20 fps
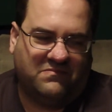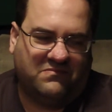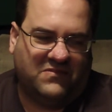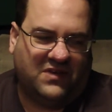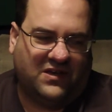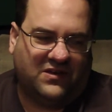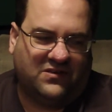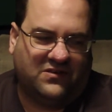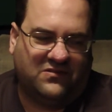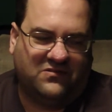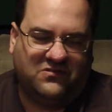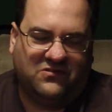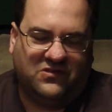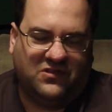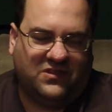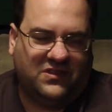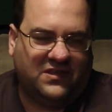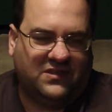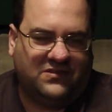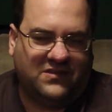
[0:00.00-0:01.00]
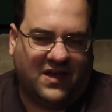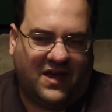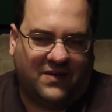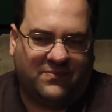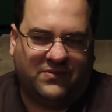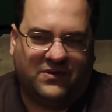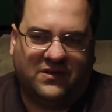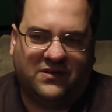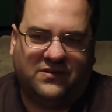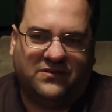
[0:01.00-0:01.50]
yeah, good things
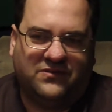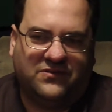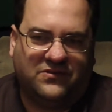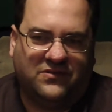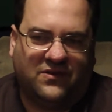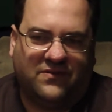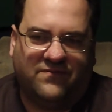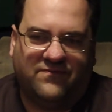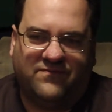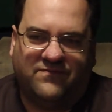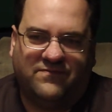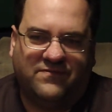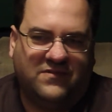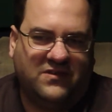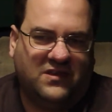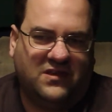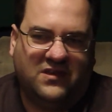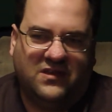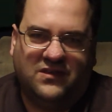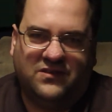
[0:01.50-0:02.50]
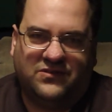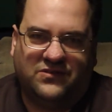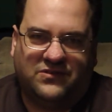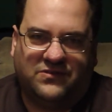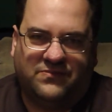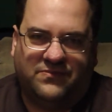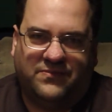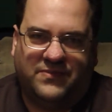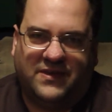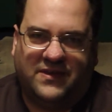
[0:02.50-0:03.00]
happening. So I'm just
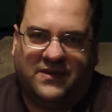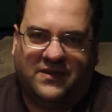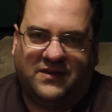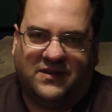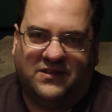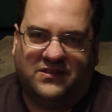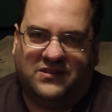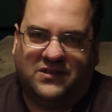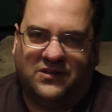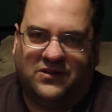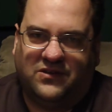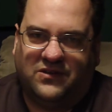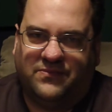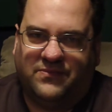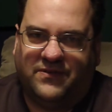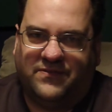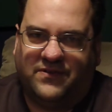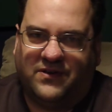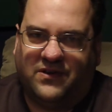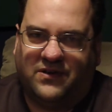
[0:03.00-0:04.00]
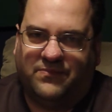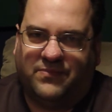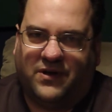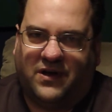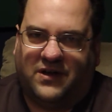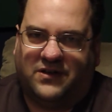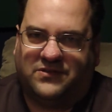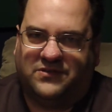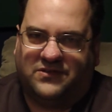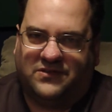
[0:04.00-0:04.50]
gonna be continue to be very
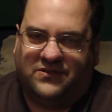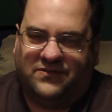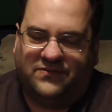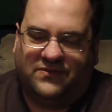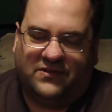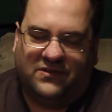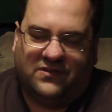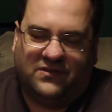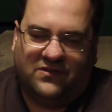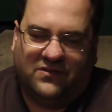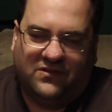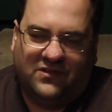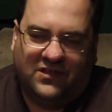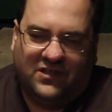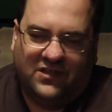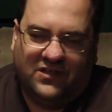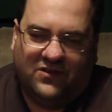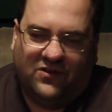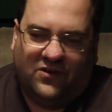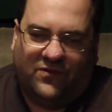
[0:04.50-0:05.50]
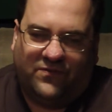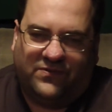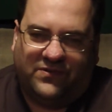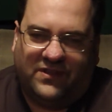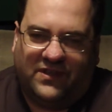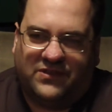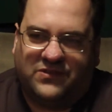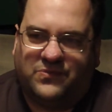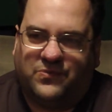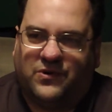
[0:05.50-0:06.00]
positive, and hopefully
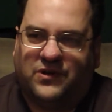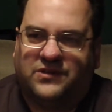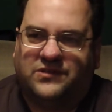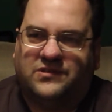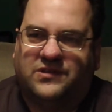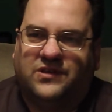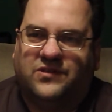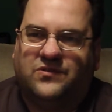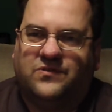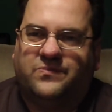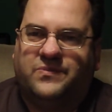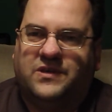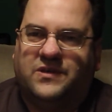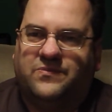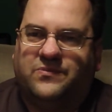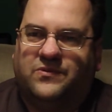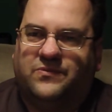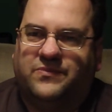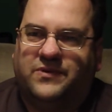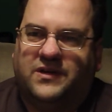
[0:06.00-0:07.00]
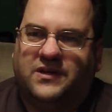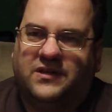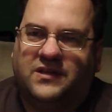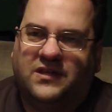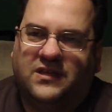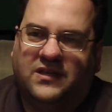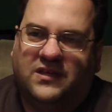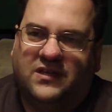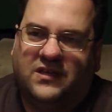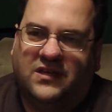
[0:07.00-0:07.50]
that spreads to other people. But
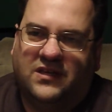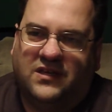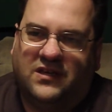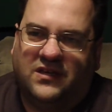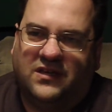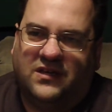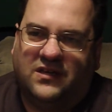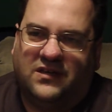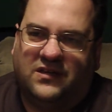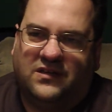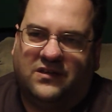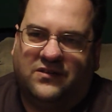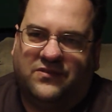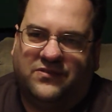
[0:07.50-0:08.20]
uh, you know,